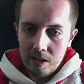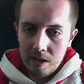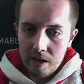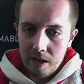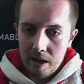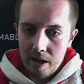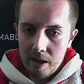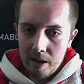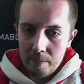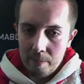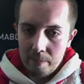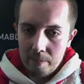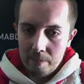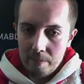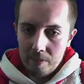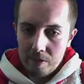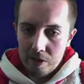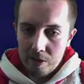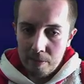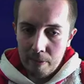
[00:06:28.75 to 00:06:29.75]

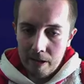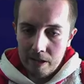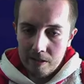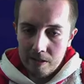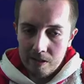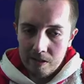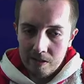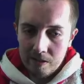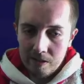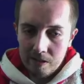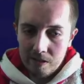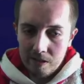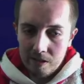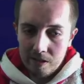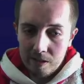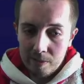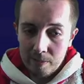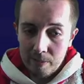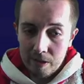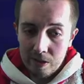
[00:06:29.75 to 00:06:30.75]
Zapata,
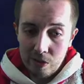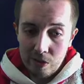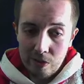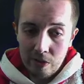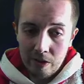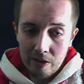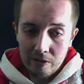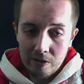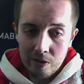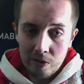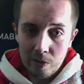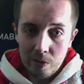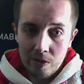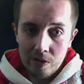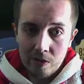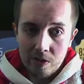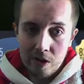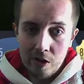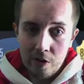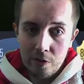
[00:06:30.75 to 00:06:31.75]
about 2,000 coins.
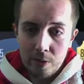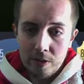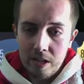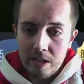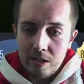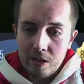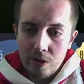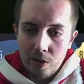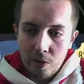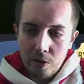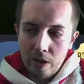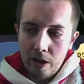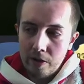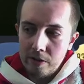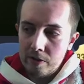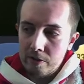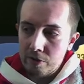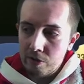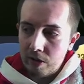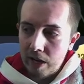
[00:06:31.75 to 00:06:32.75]
So if we're saying
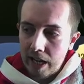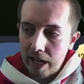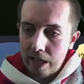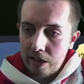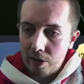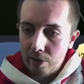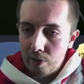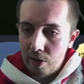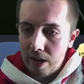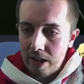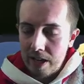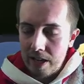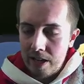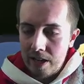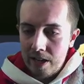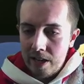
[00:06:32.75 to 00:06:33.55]
2,000 for an 83.